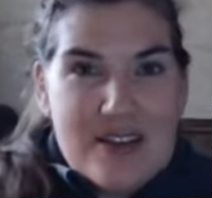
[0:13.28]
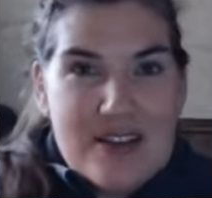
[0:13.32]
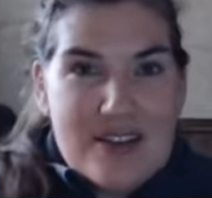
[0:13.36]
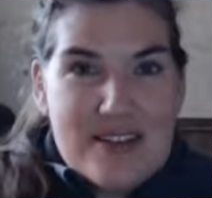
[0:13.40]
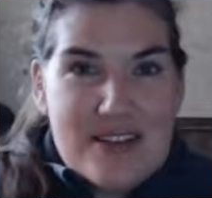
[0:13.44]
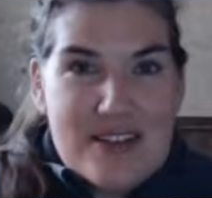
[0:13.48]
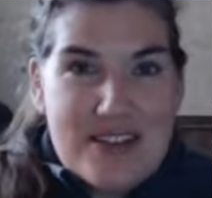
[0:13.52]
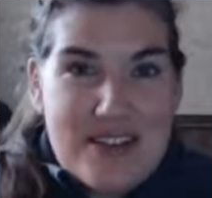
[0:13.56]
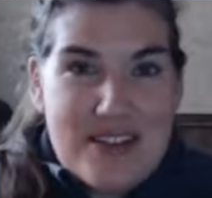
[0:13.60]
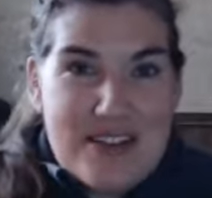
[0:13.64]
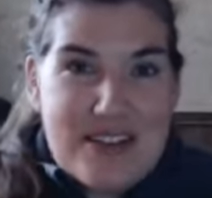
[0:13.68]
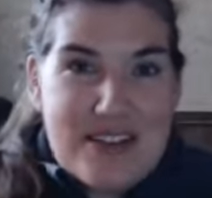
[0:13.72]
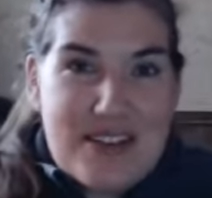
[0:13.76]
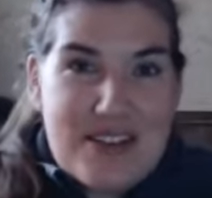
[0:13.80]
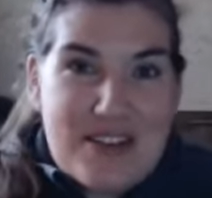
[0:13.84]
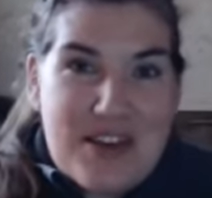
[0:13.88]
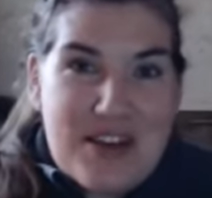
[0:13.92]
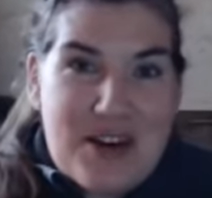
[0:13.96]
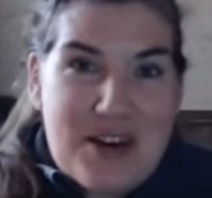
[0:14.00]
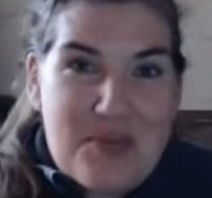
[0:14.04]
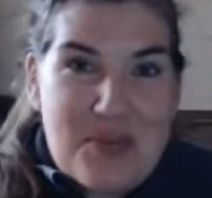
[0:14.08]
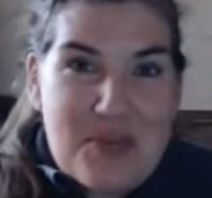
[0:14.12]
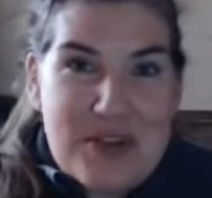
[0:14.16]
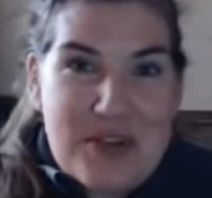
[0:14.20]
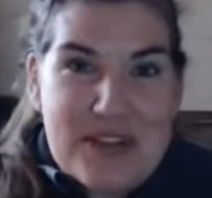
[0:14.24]
This is a
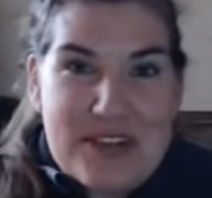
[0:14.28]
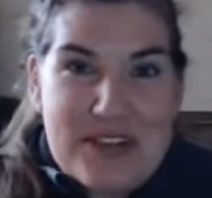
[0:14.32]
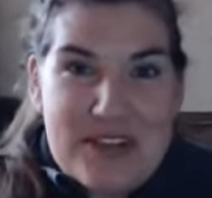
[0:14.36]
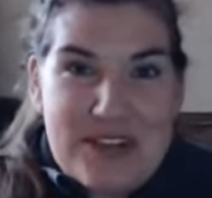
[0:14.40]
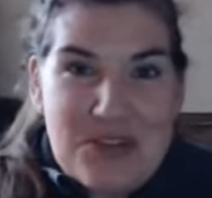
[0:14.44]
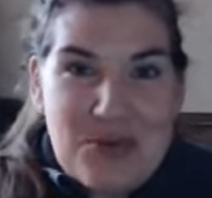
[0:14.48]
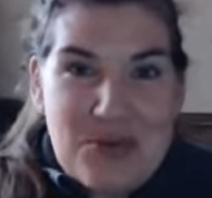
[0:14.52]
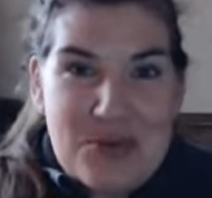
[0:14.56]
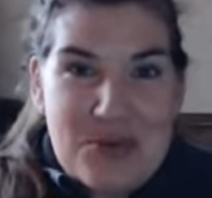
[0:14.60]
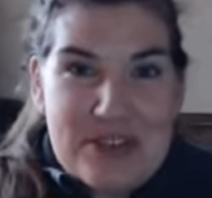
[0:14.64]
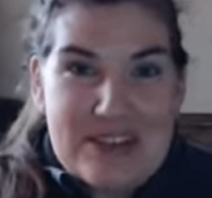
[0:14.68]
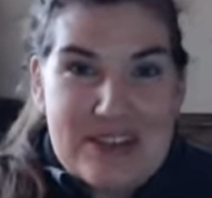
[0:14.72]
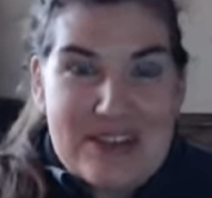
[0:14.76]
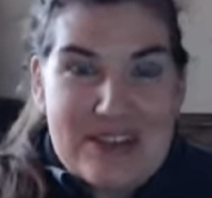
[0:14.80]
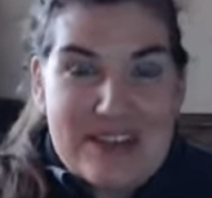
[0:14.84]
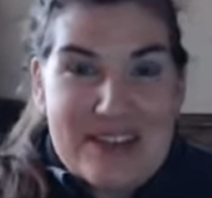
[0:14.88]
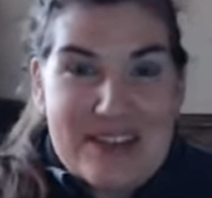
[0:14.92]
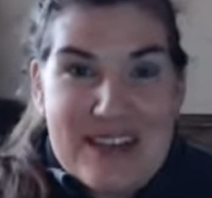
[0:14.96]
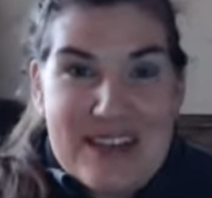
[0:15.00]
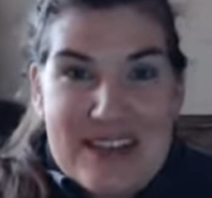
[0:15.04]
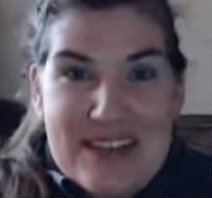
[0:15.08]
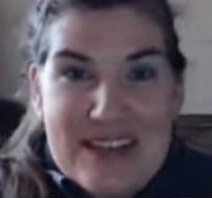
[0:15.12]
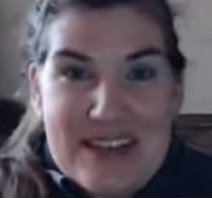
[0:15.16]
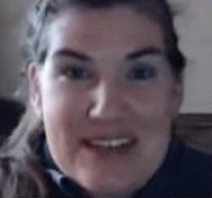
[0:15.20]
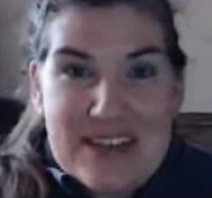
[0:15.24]
topic that you would
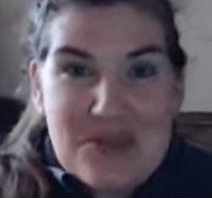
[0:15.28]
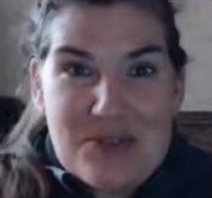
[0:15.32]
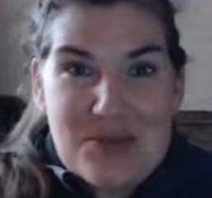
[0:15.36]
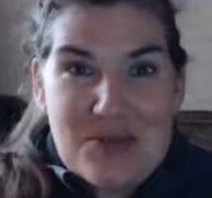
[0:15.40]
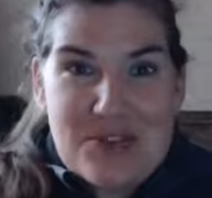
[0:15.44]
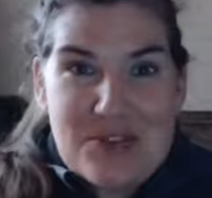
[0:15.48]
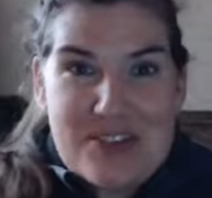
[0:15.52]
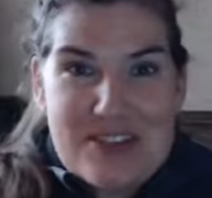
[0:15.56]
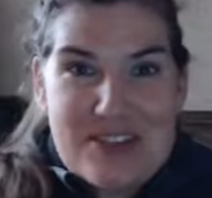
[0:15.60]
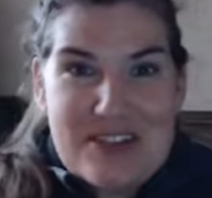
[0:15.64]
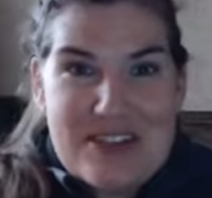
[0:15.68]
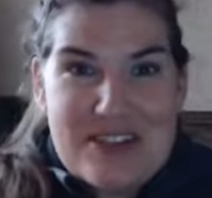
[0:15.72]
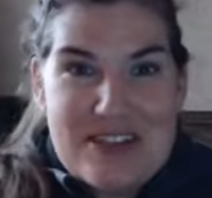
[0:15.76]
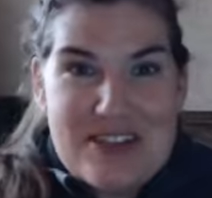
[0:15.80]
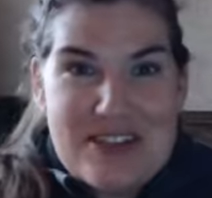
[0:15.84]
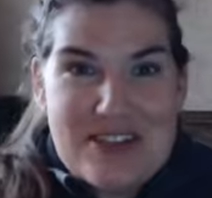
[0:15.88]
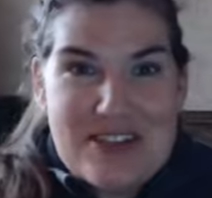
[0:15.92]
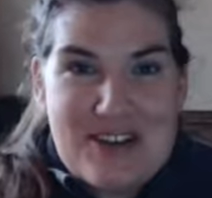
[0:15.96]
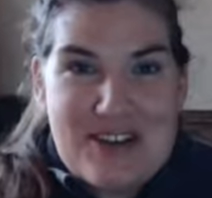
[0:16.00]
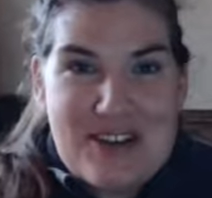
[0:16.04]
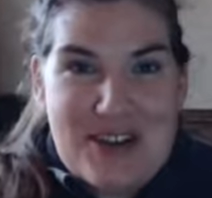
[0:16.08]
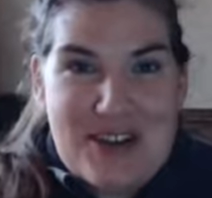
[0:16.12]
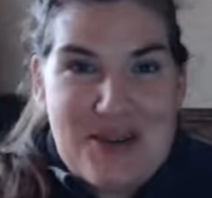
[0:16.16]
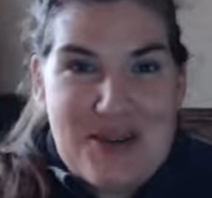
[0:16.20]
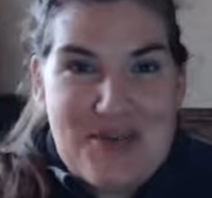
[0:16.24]
think I wouldn't need to
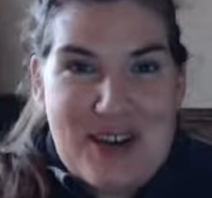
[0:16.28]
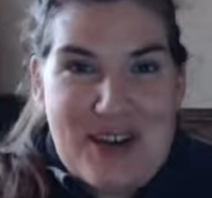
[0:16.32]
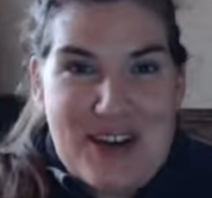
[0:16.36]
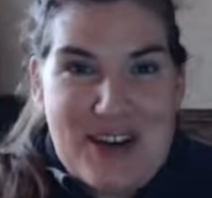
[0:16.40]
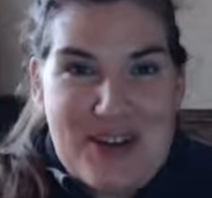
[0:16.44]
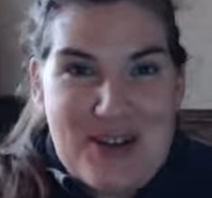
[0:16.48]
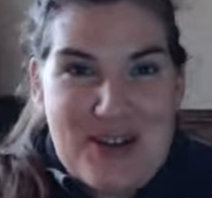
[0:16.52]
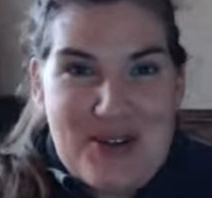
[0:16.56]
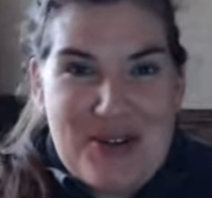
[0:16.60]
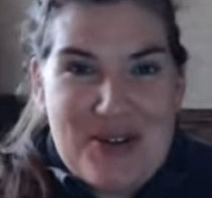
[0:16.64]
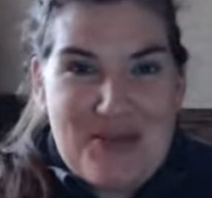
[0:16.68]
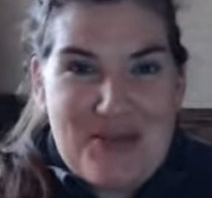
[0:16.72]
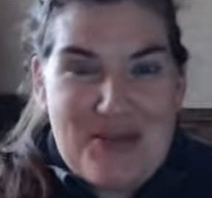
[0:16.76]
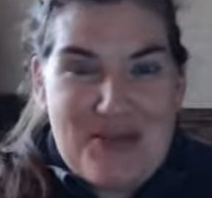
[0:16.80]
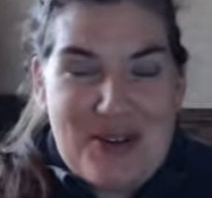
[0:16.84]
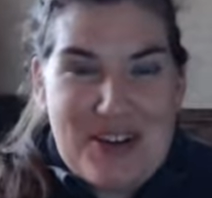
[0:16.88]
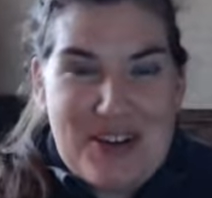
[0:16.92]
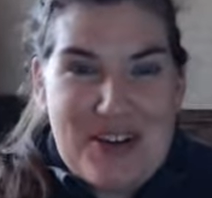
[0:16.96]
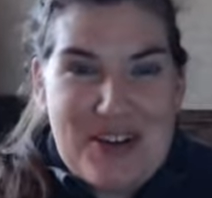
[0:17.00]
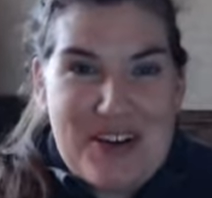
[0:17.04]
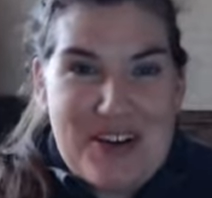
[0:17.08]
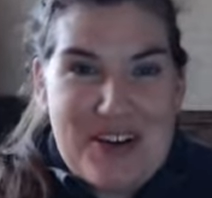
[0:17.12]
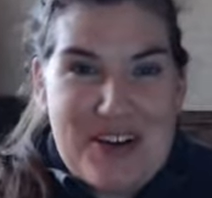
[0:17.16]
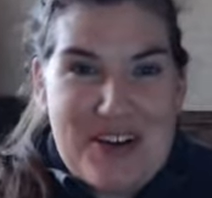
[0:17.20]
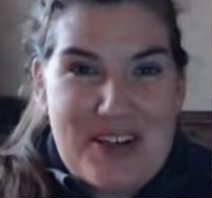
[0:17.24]
talk about
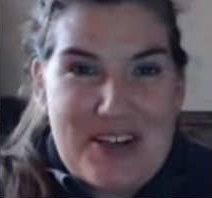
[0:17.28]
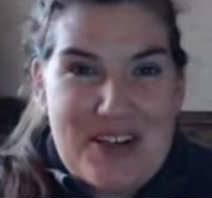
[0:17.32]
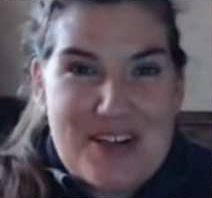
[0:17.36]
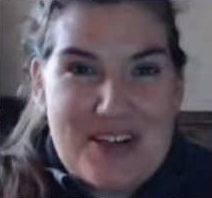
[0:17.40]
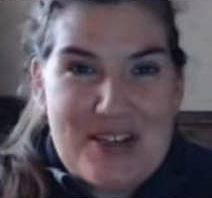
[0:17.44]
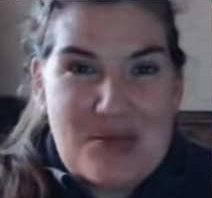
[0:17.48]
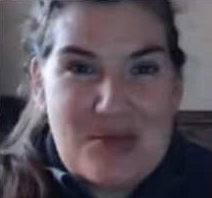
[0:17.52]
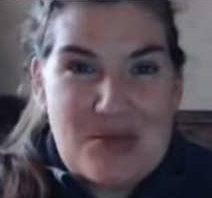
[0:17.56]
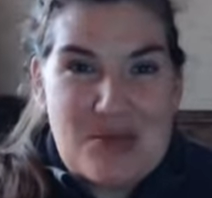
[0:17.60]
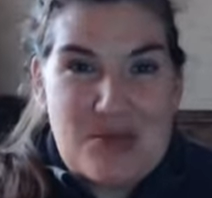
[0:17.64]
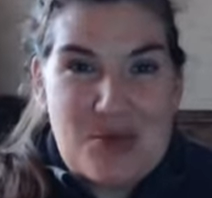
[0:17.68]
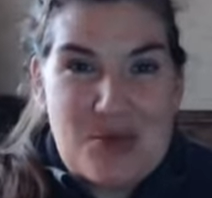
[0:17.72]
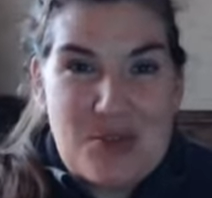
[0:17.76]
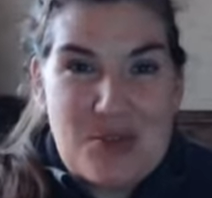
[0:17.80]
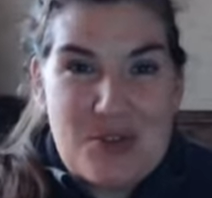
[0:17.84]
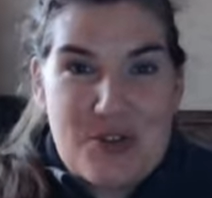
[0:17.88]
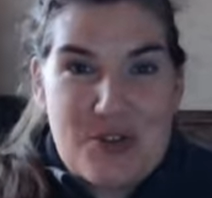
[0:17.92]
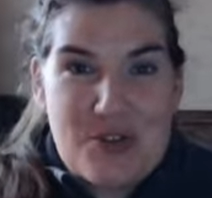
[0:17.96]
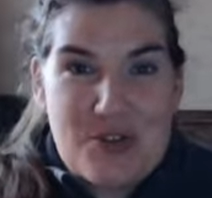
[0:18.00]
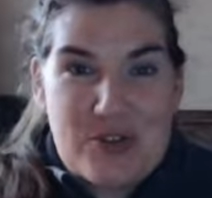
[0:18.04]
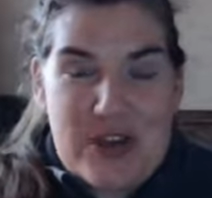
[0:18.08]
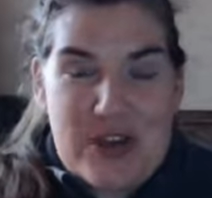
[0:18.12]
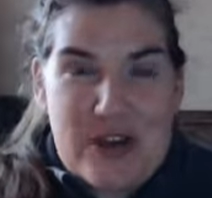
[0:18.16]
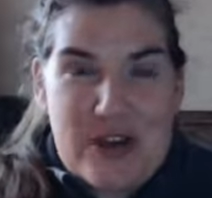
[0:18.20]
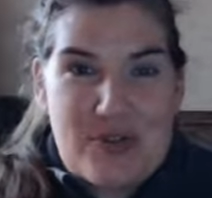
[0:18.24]
because the rules
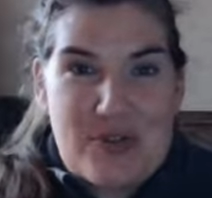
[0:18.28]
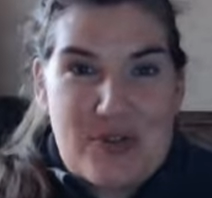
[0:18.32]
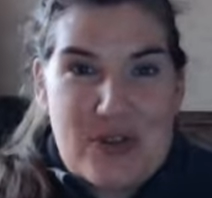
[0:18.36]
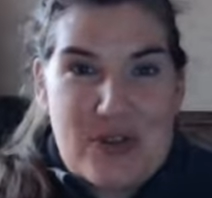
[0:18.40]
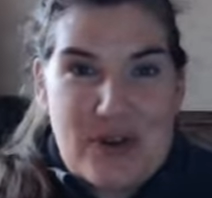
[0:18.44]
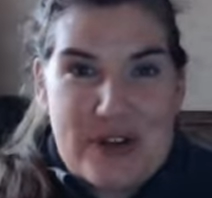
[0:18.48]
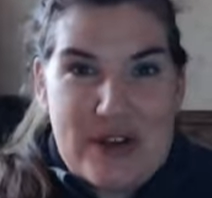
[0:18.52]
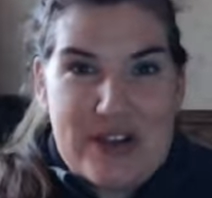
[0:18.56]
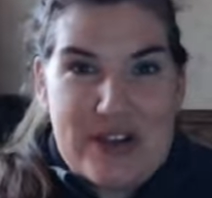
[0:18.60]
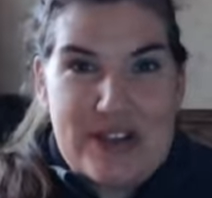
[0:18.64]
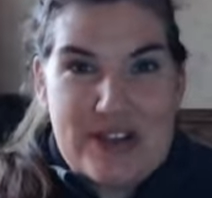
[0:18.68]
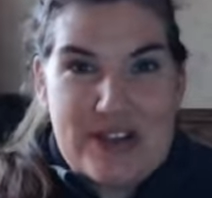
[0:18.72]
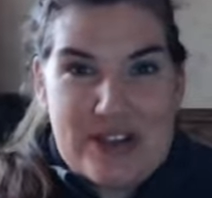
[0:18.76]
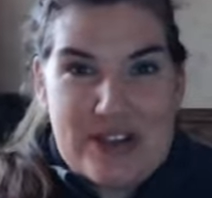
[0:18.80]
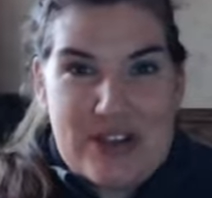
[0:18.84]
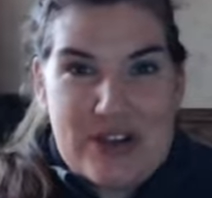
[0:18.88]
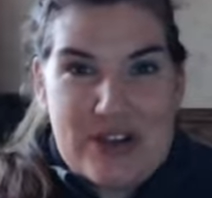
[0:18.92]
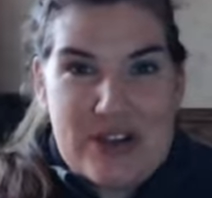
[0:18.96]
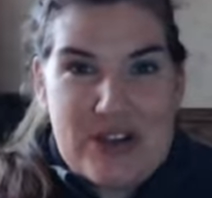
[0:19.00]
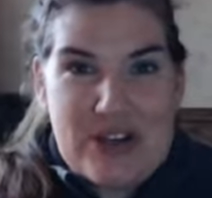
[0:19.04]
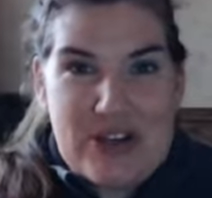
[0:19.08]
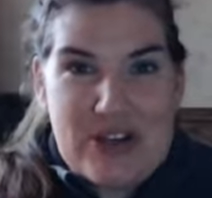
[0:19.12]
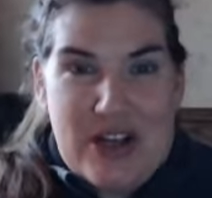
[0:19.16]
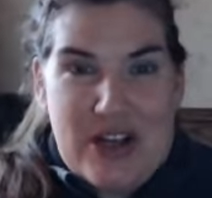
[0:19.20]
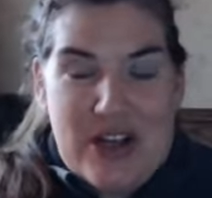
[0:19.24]
are now very
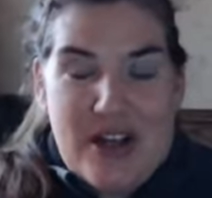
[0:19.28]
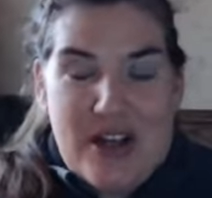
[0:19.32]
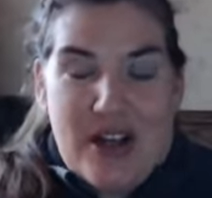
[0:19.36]
clear.